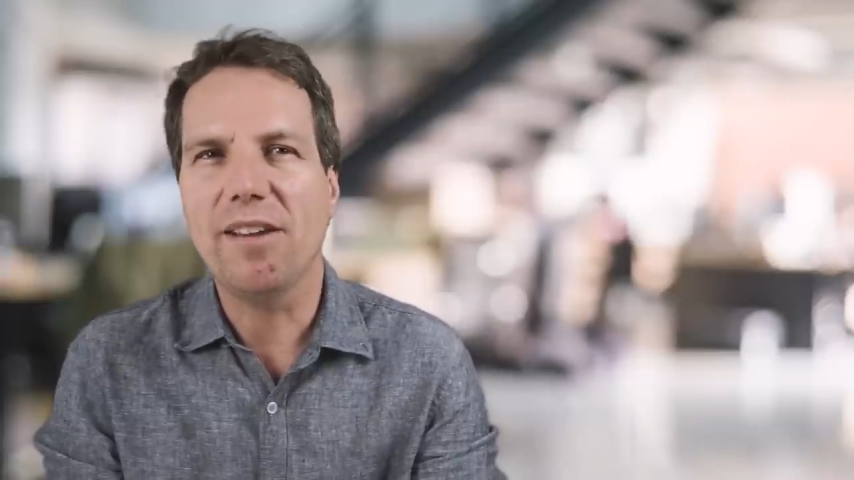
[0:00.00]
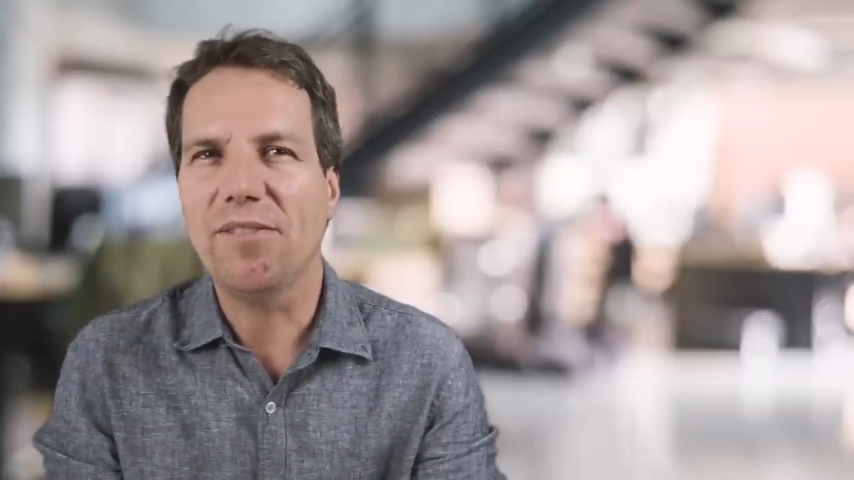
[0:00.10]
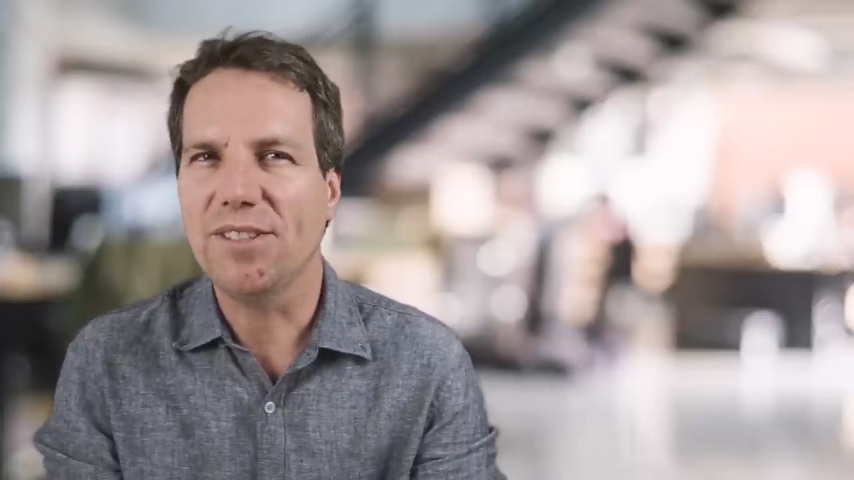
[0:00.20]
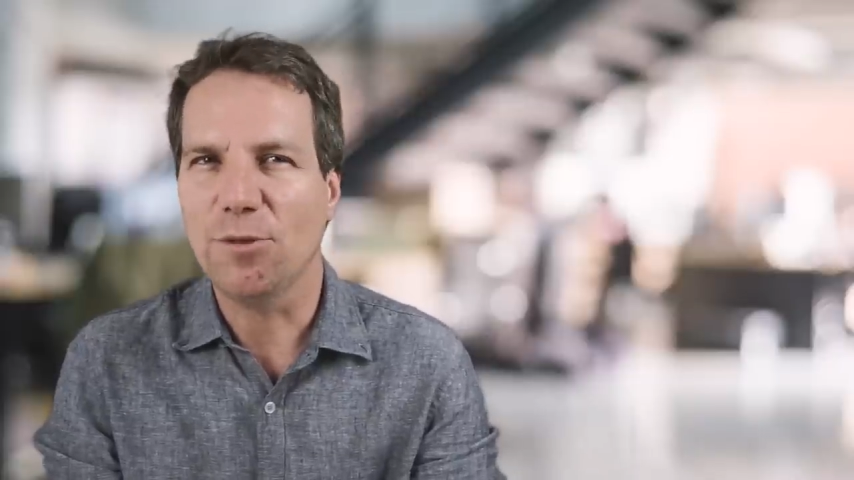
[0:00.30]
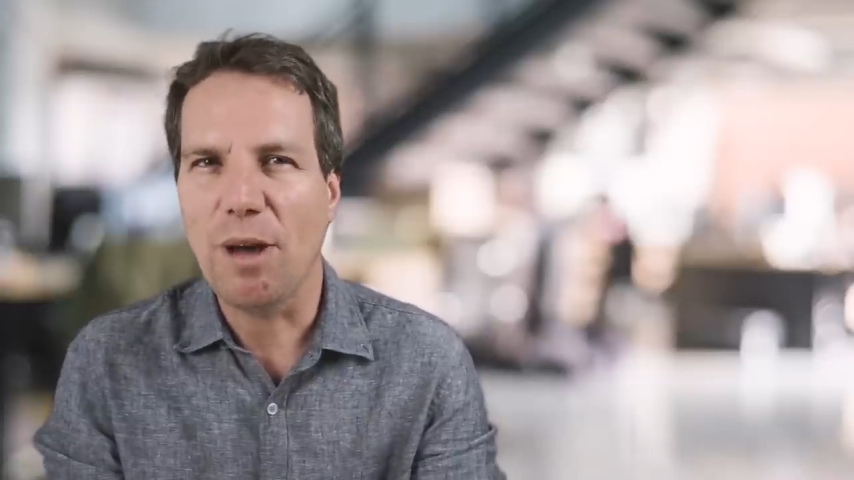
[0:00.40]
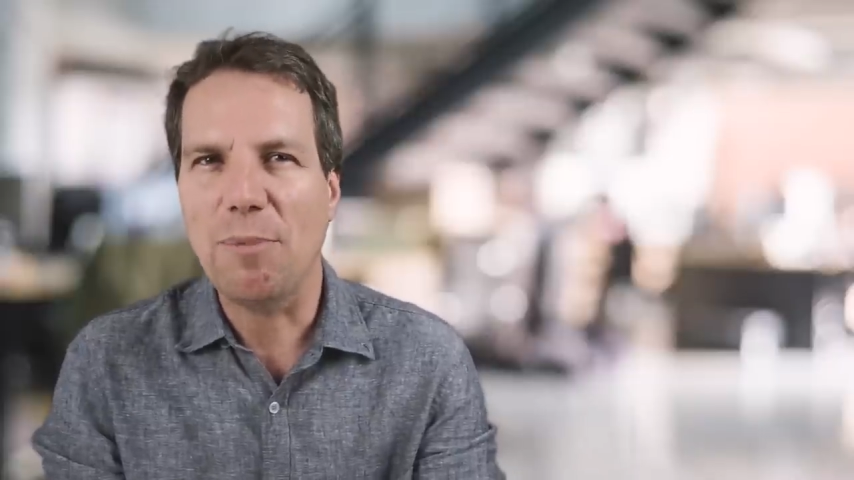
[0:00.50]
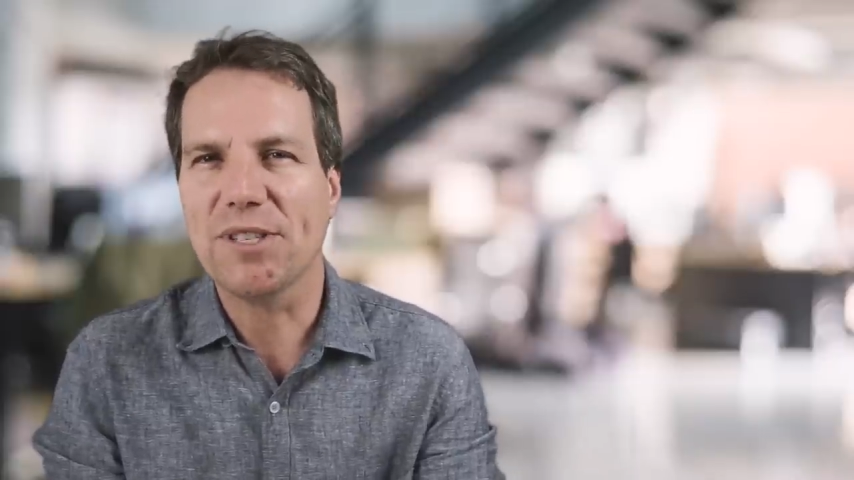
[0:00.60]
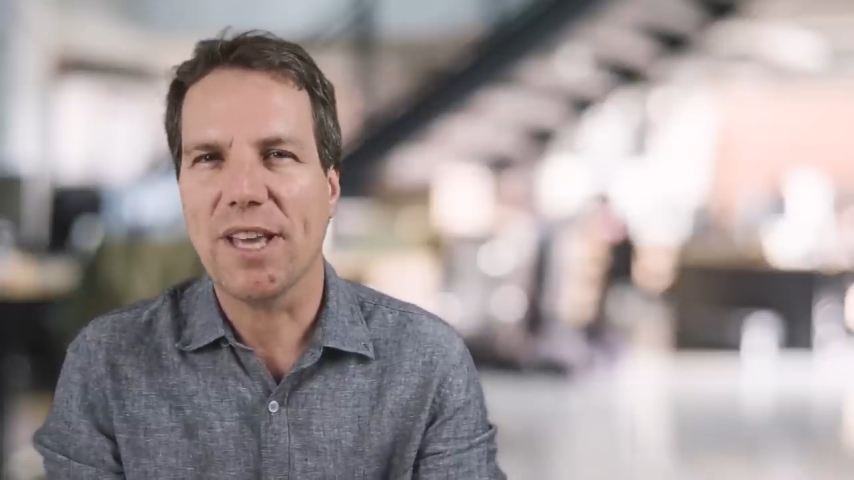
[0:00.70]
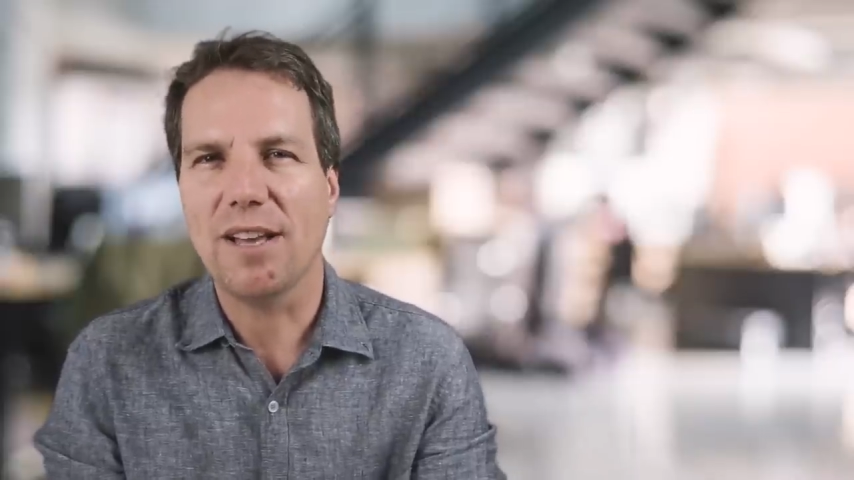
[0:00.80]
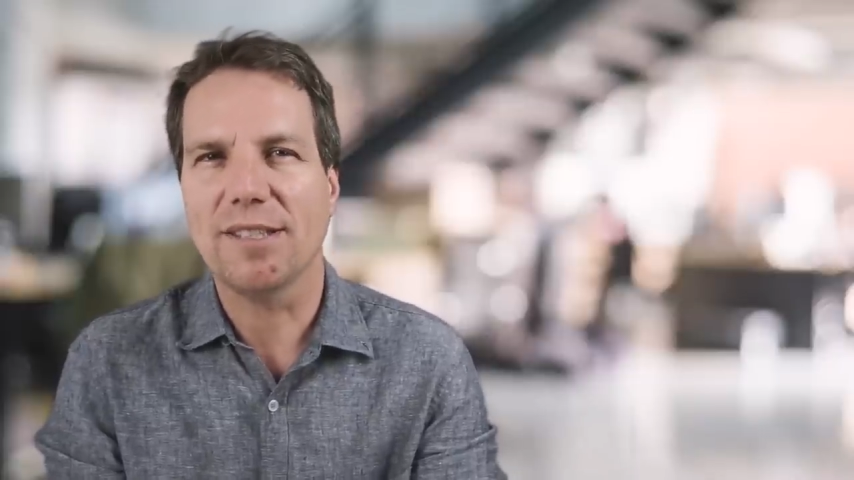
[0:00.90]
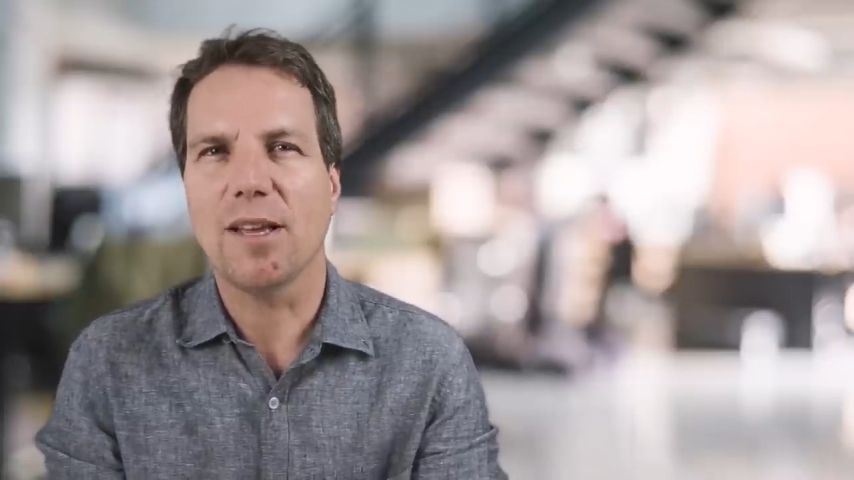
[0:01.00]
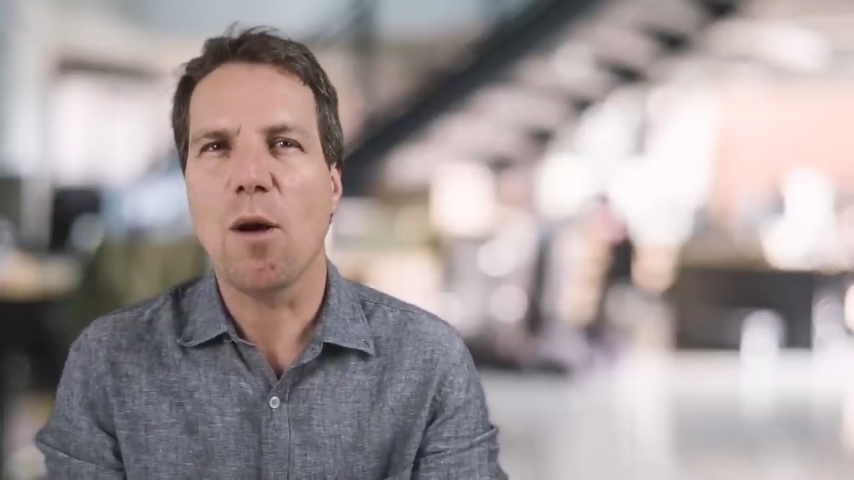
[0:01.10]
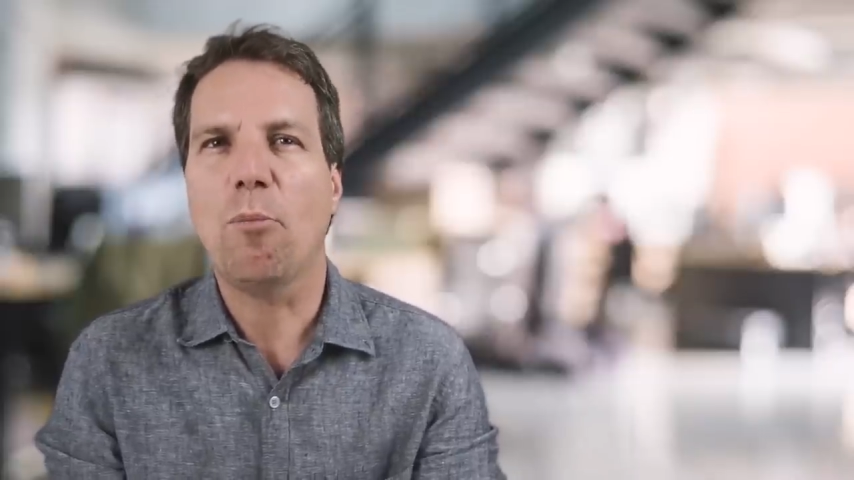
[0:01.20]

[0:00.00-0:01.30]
of these websites